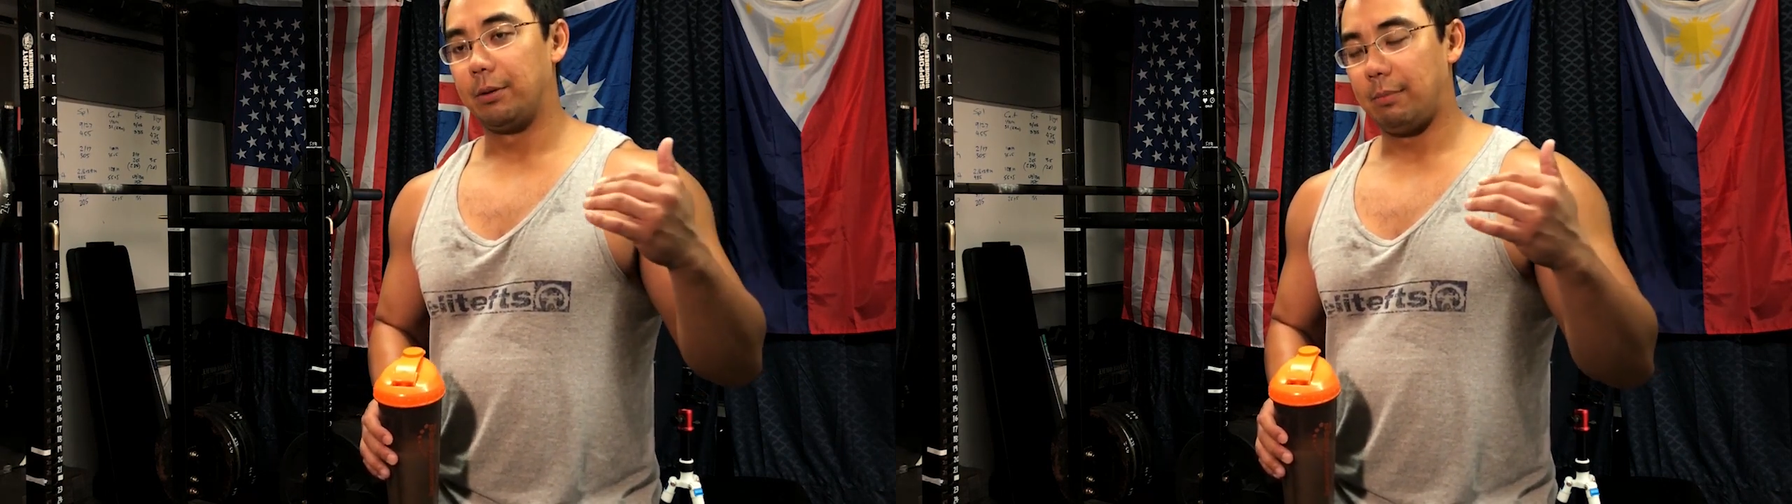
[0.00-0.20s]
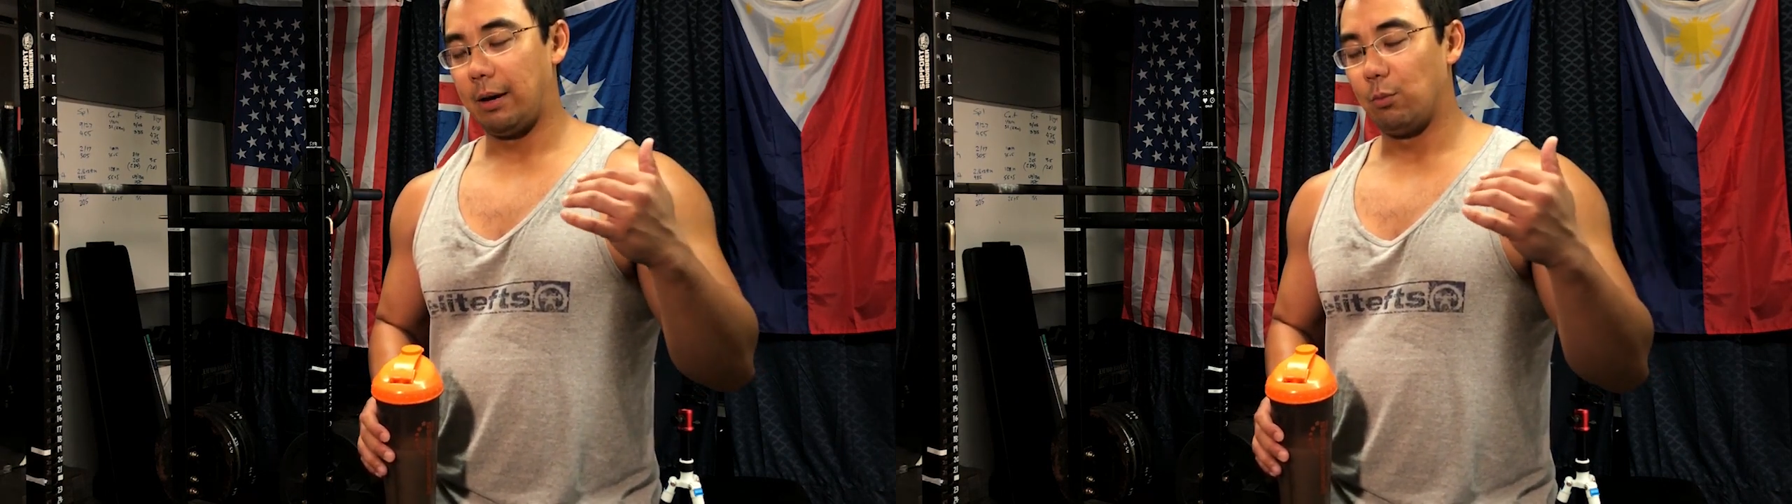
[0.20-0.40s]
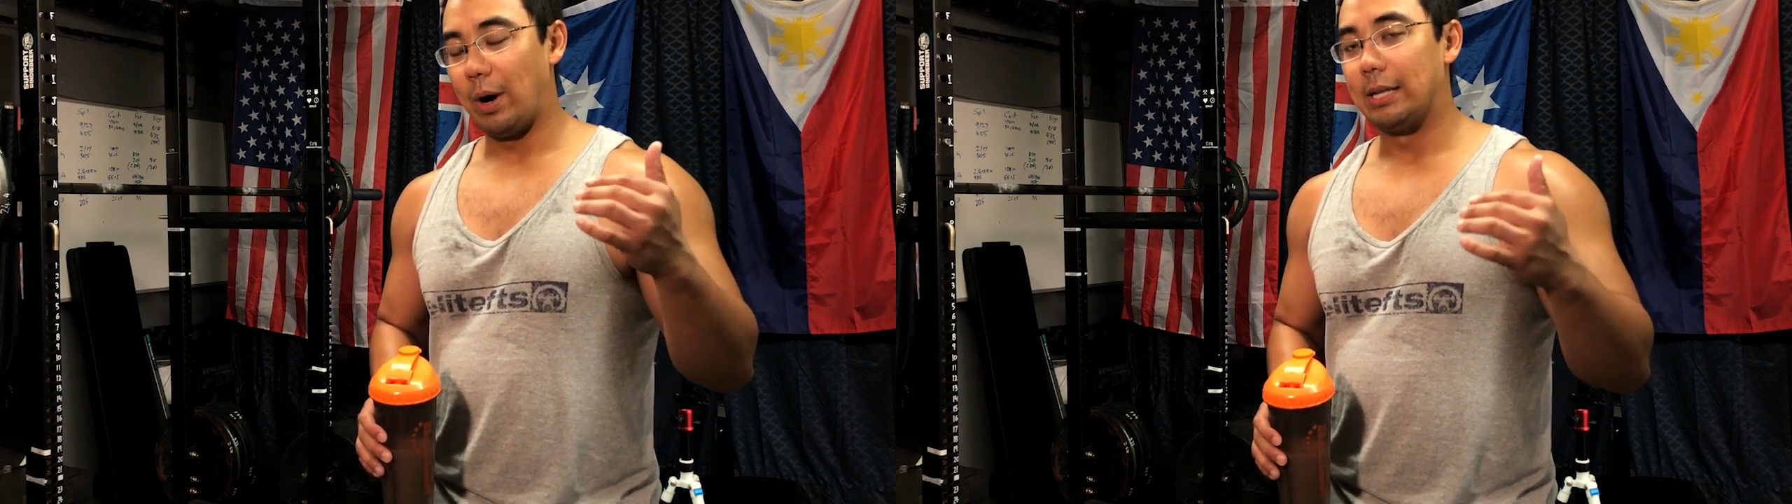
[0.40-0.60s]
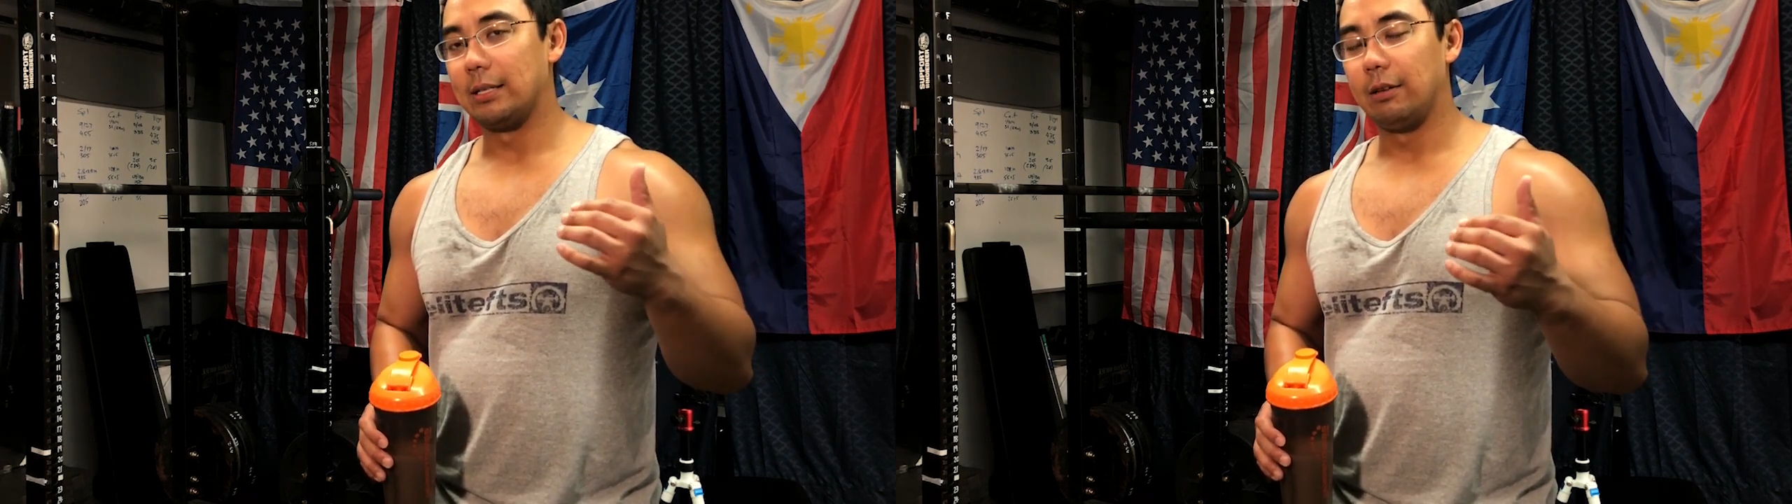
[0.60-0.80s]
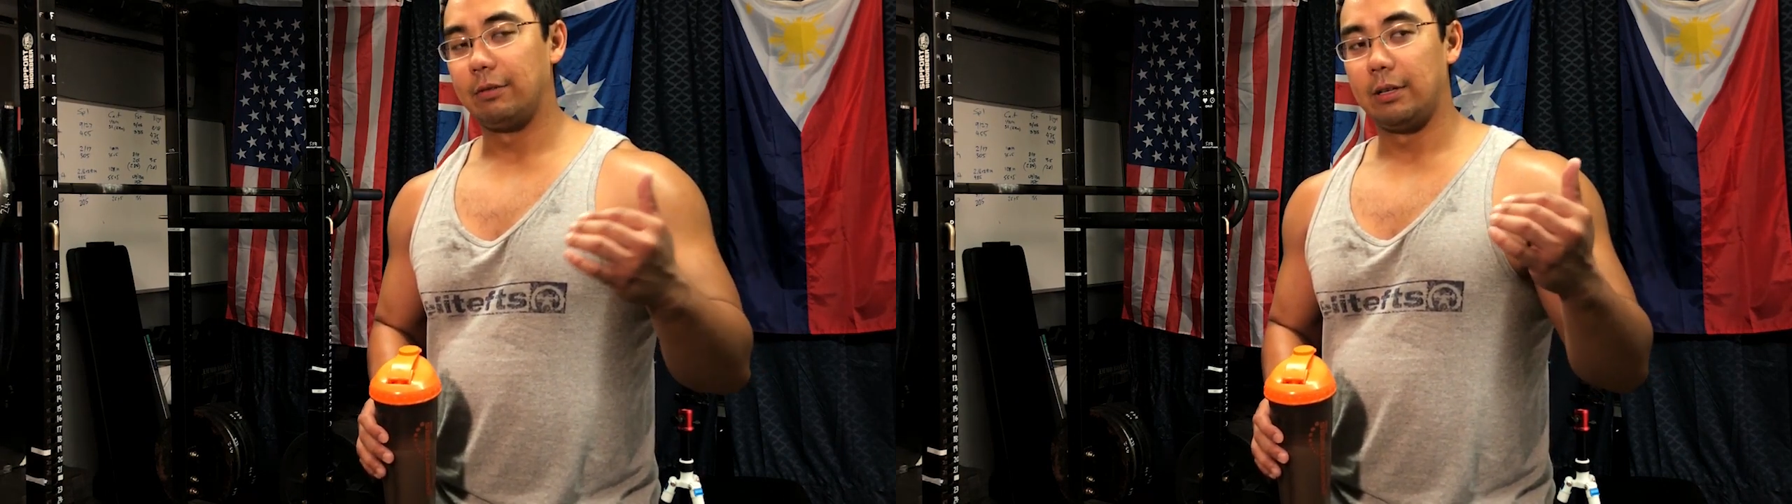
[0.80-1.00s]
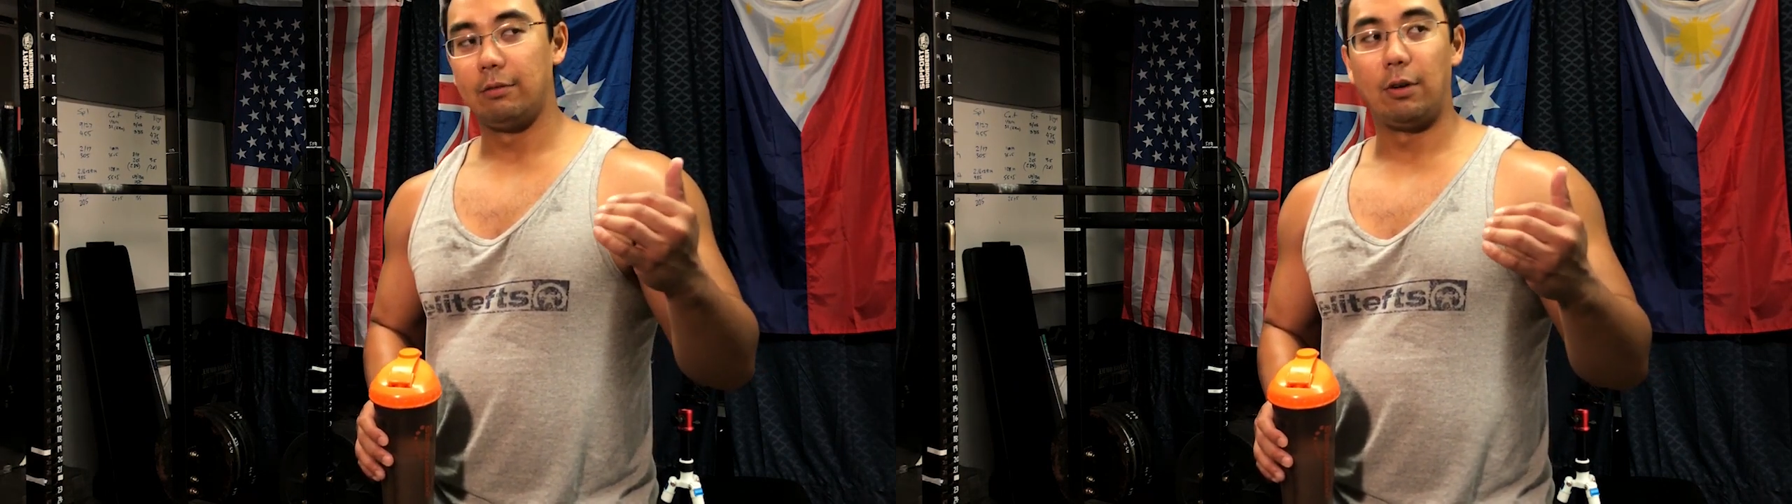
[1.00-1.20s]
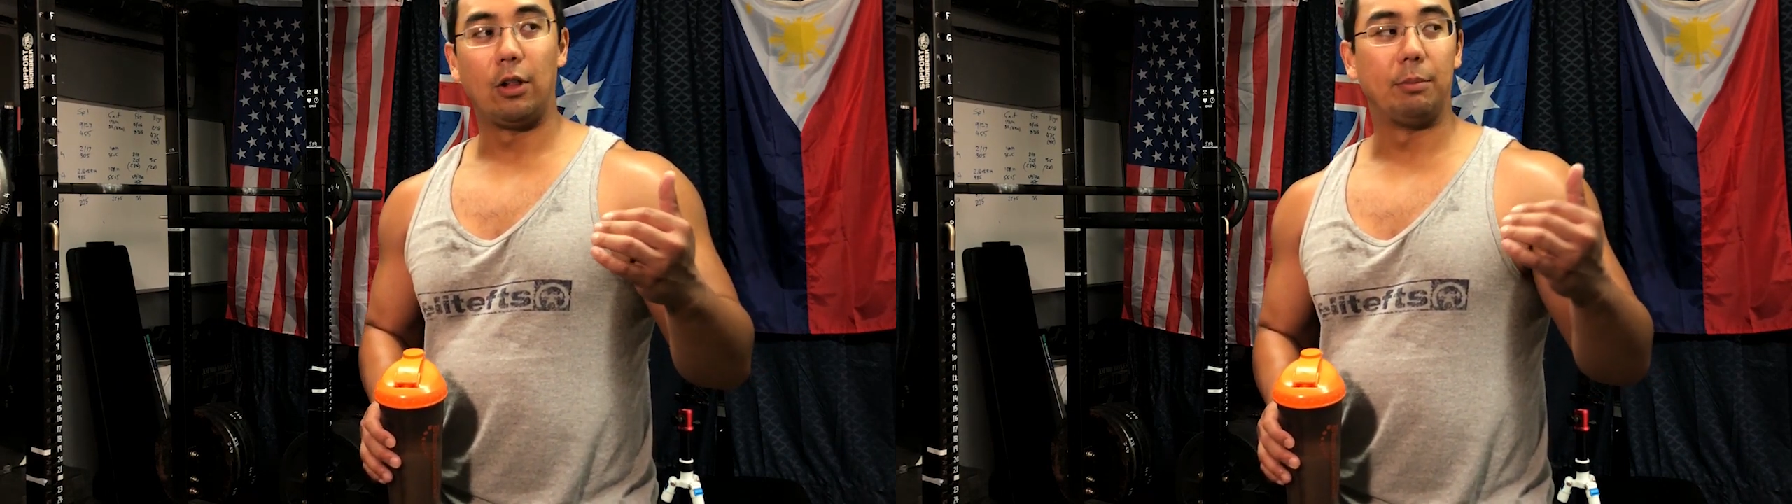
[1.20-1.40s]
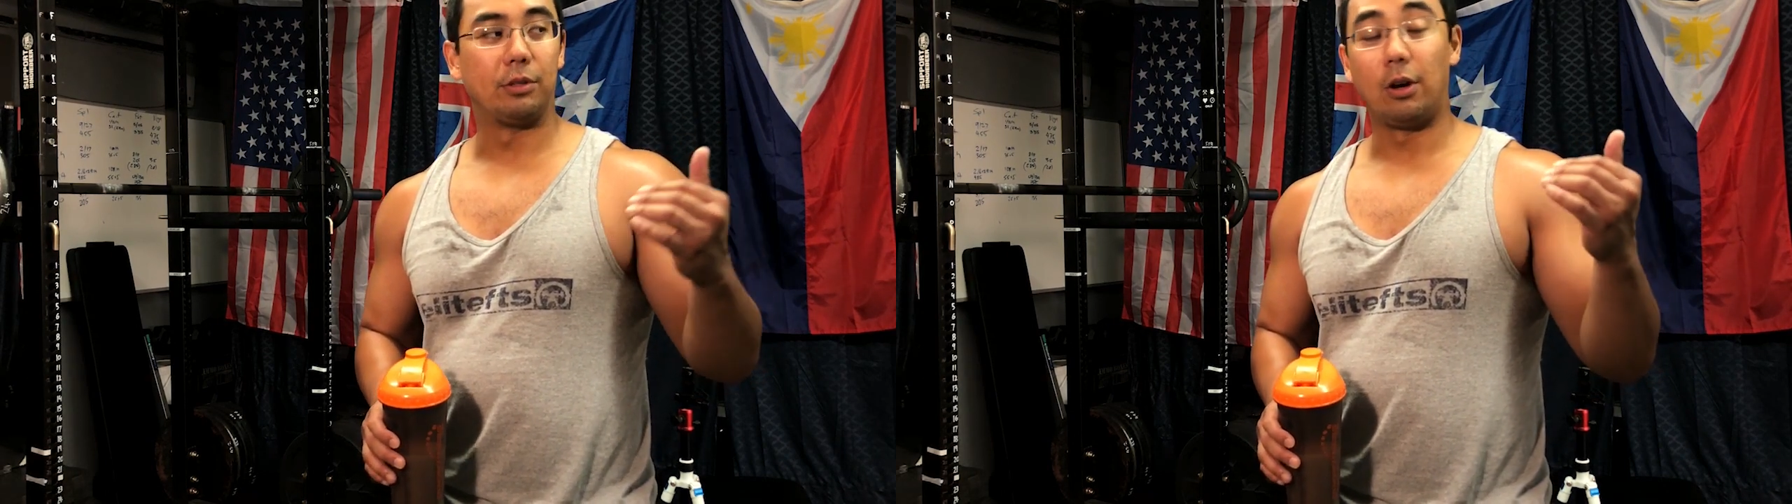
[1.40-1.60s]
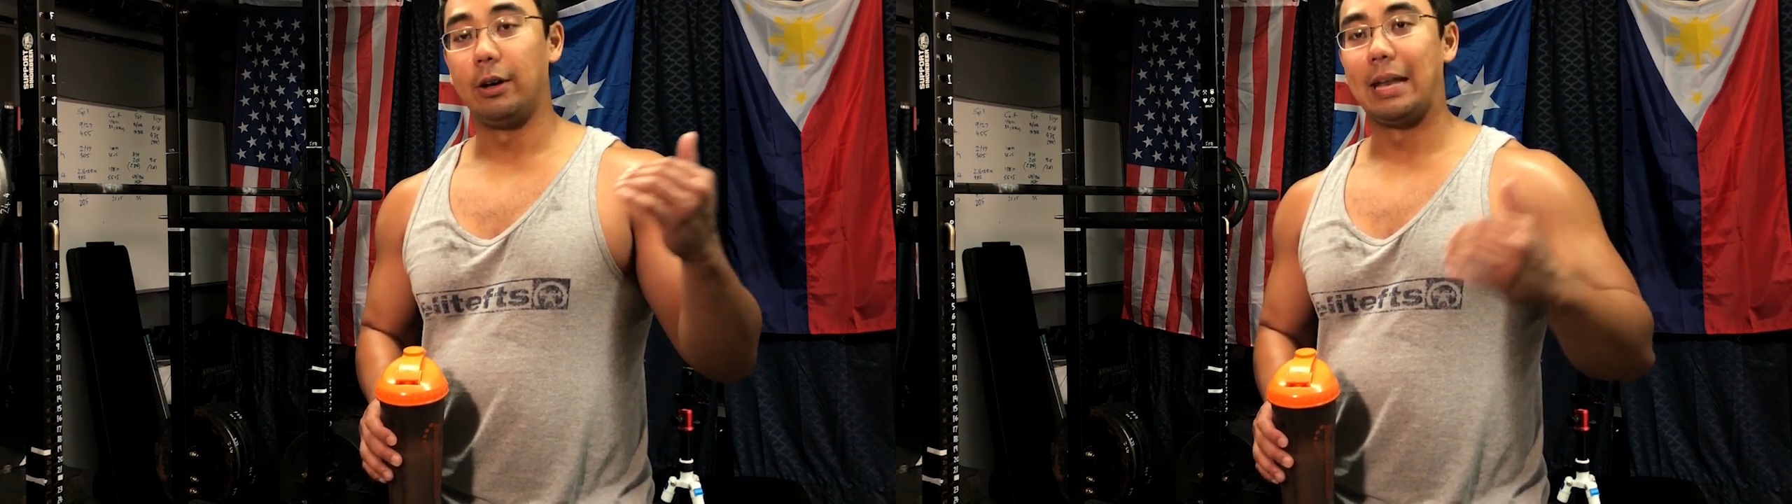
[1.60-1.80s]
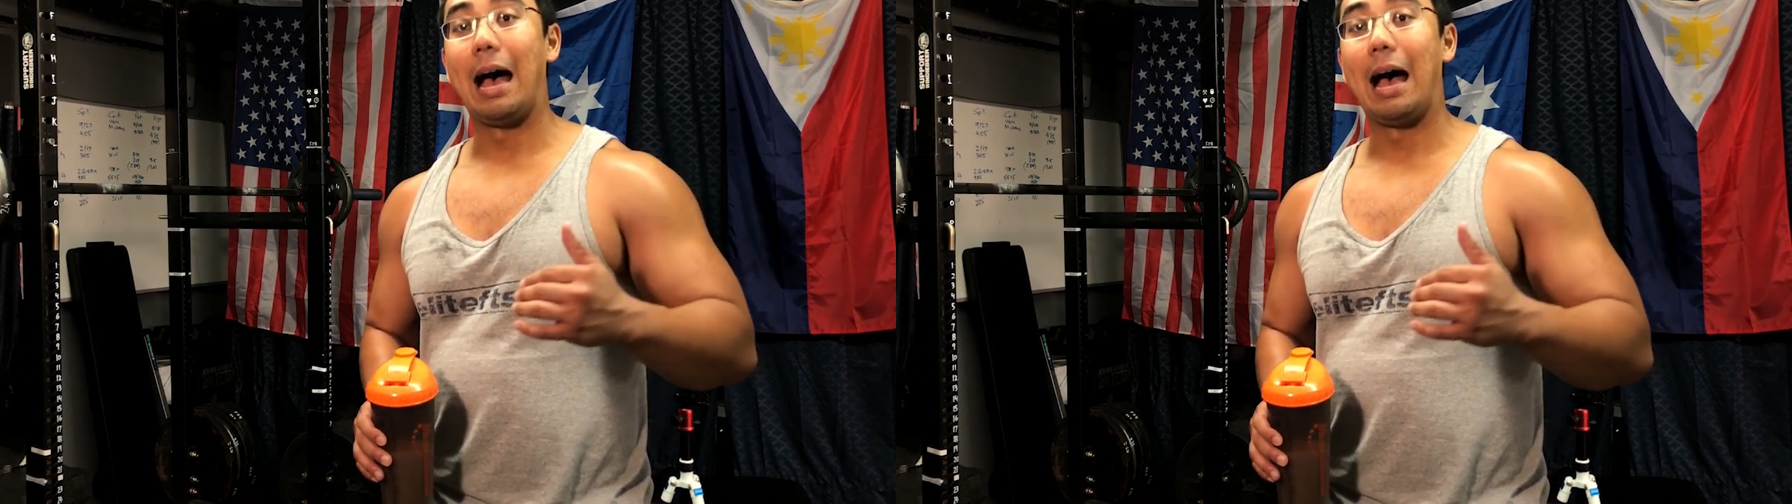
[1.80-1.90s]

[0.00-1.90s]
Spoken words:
my weights lifted and volume has gone